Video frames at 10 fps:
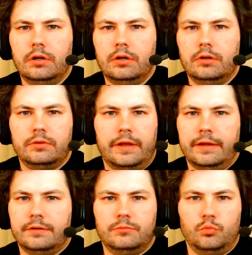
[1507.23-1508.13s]
Like,
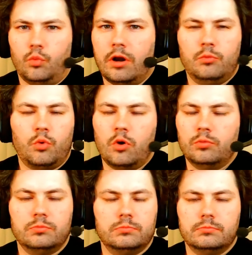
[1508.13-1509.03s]
one won't,
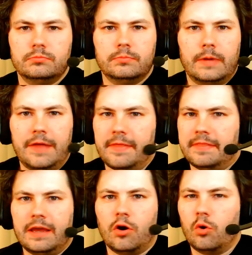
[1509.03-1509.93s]
and then they
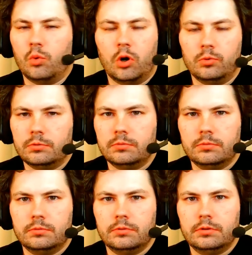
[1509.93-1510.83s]
all won't.
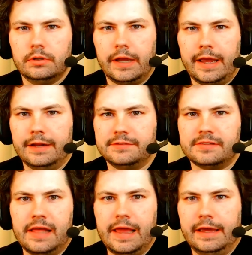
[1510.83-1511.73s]
And it's
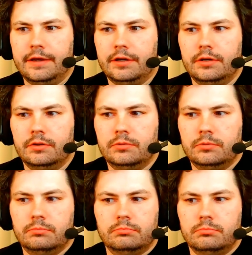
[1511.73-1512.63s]
like,
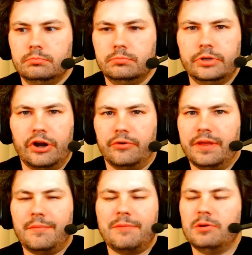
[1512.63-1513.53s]
they
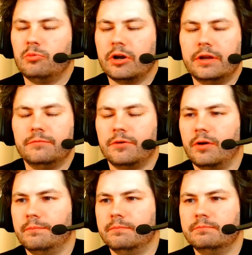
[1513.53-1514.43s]
might be working from